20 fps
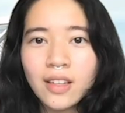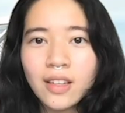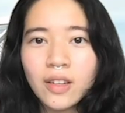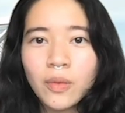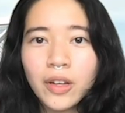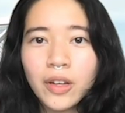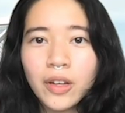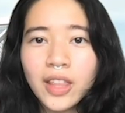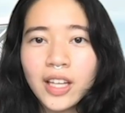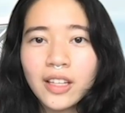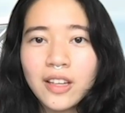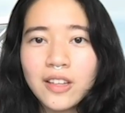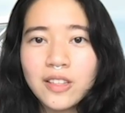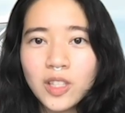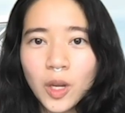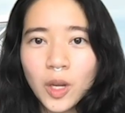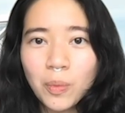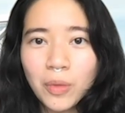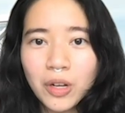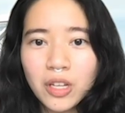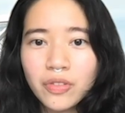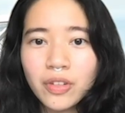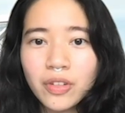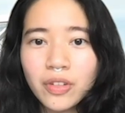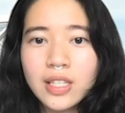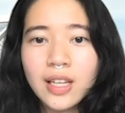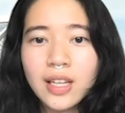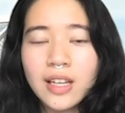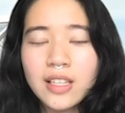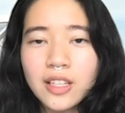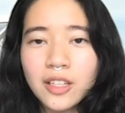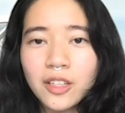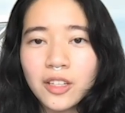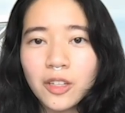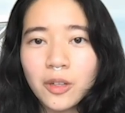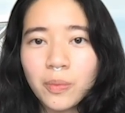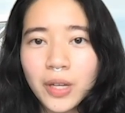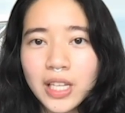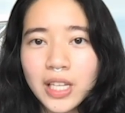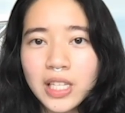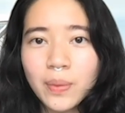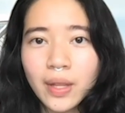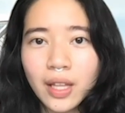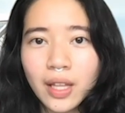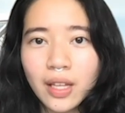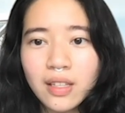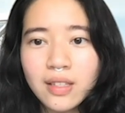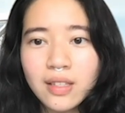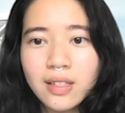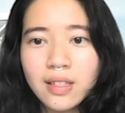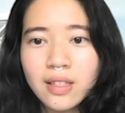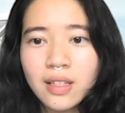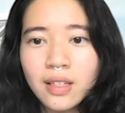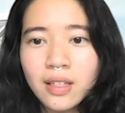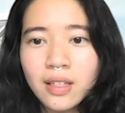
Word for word: Well, thank you so much for discussing your piece with us.